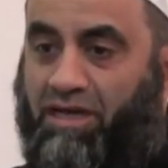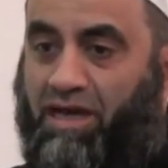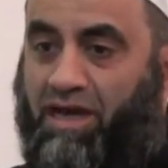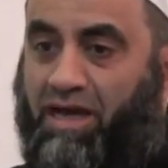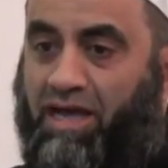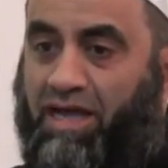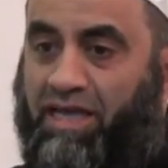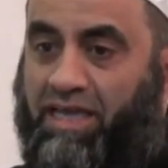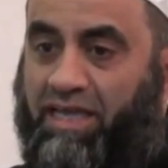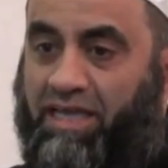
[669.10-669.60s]

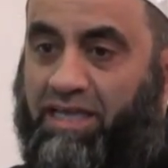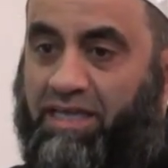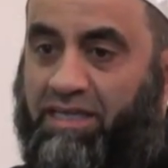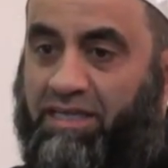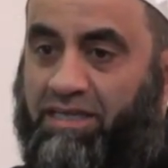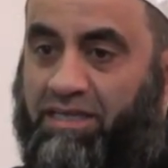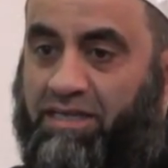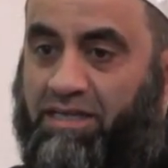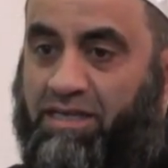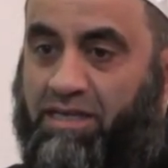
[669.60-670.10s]
I.
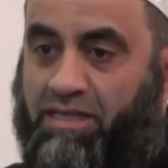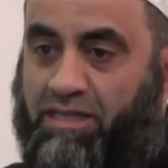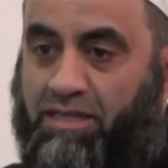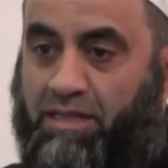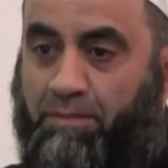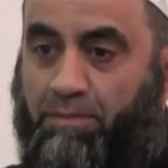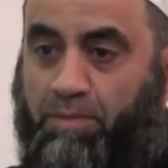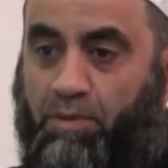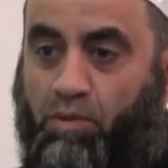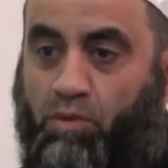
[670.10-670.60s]

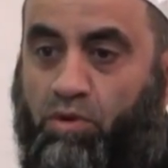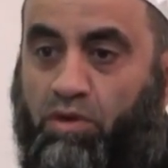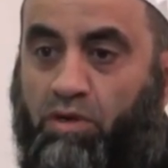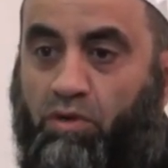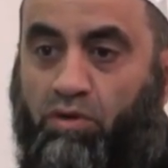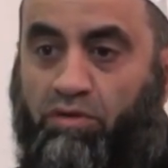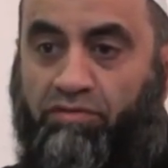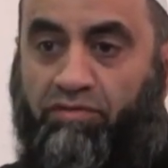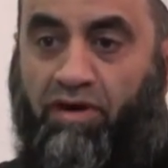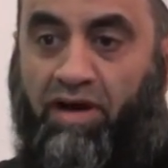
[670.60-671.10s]
The
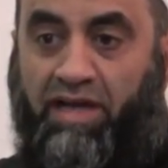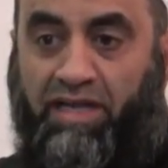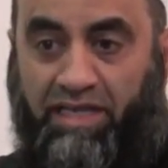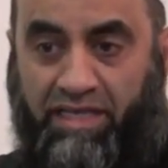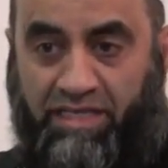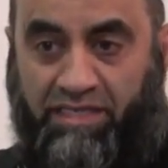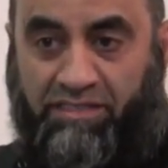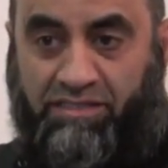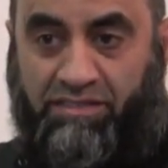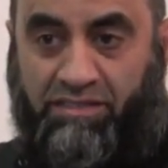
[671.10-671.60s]
plural of I
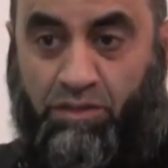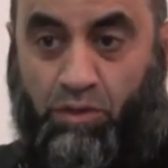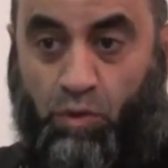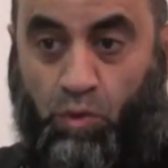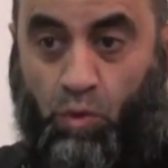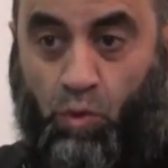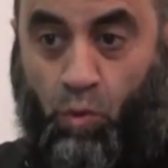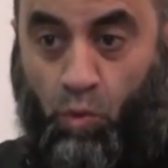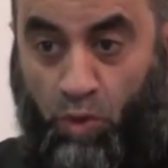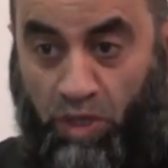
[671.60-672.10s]
is
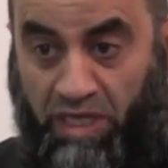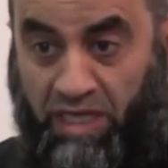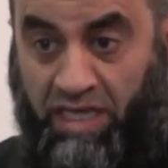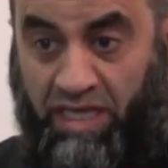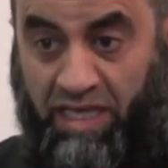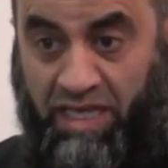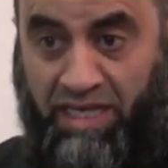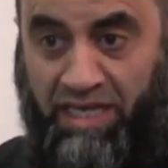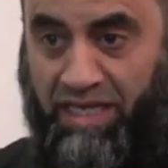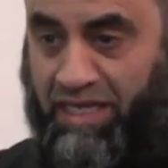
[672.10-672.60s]
we in